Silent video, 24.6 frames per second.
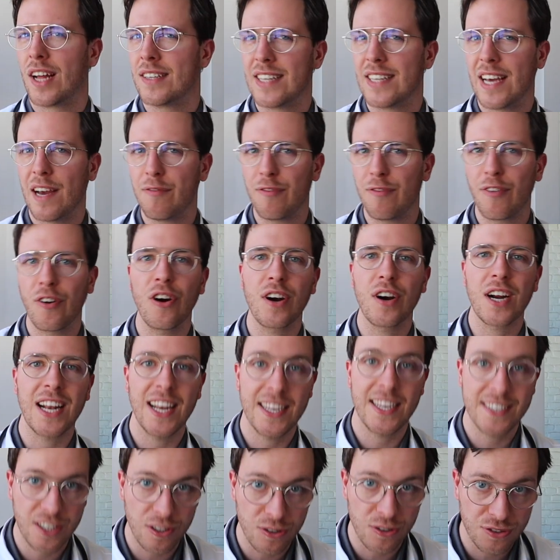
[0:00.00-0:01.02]
And therefore
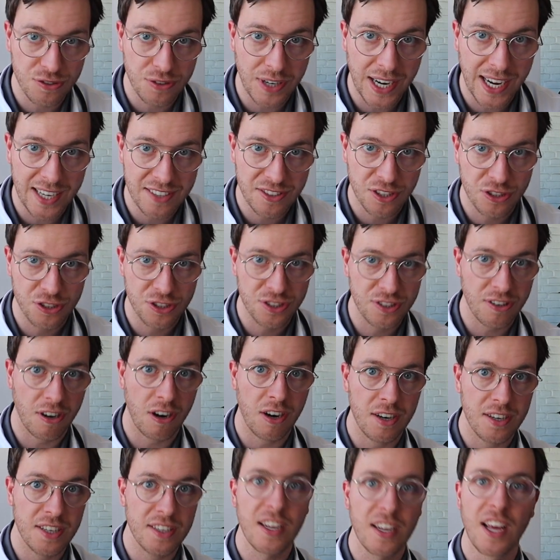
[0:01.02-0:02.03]
clinical trials are
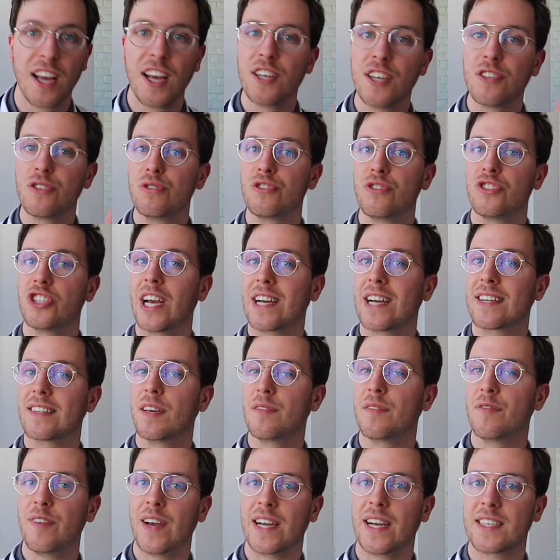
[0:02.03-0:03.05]
started to check the
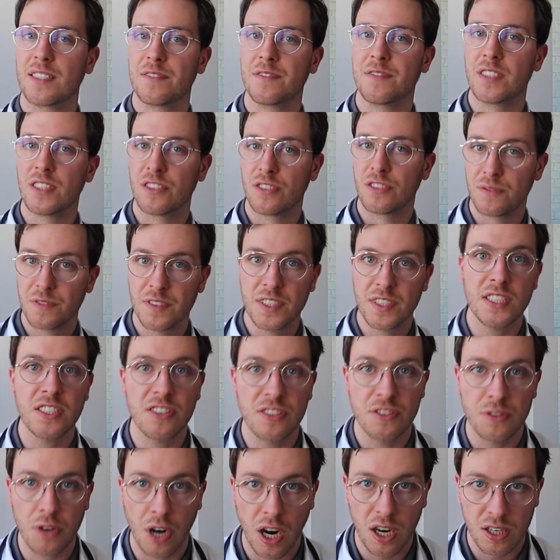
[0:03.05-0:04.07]
effectiveness of these
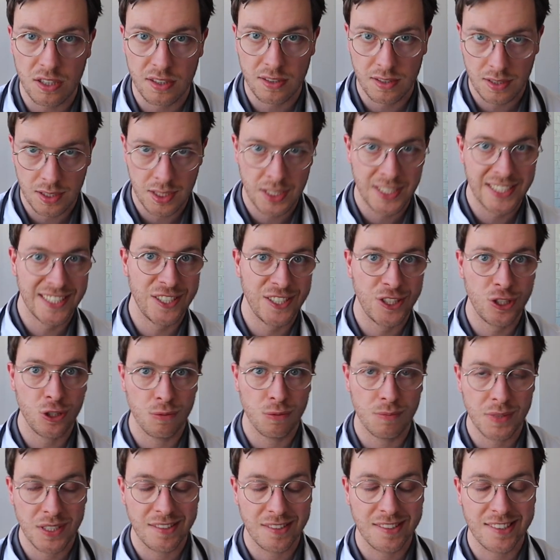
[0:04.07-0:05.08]
drugs in
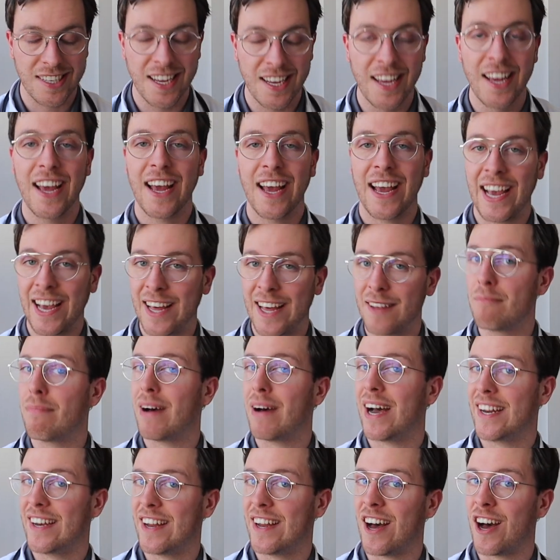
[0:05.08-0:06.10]
humans and
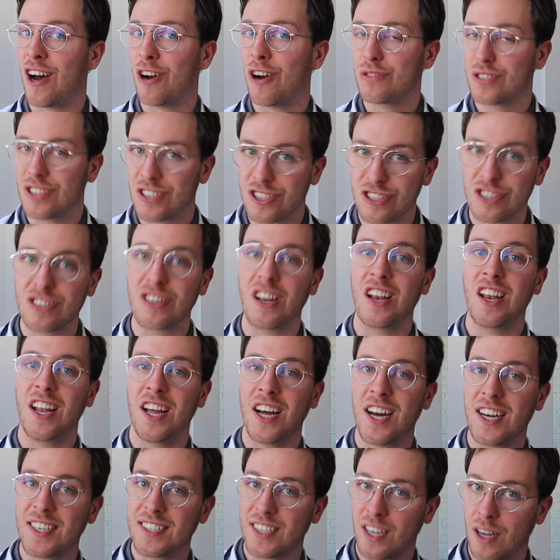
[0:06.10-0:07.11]
by now there's a
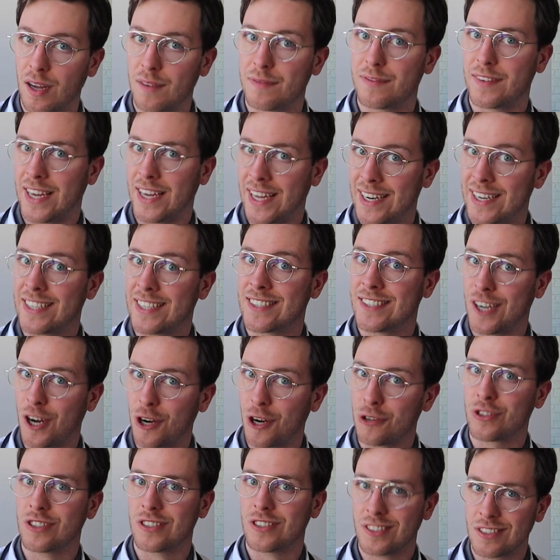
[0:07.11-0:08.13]
lot of
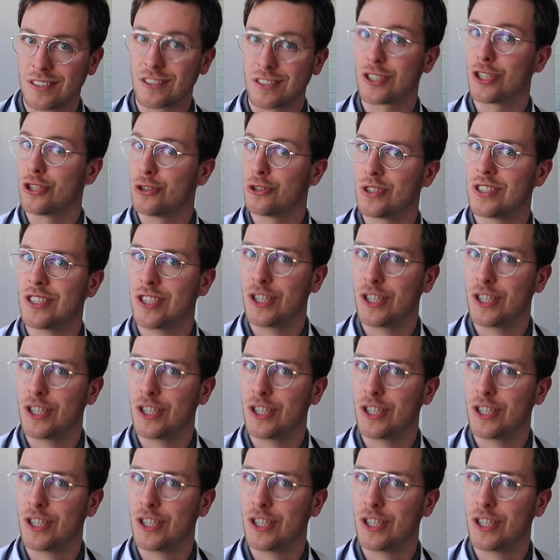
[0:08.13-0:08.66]
anecdotal good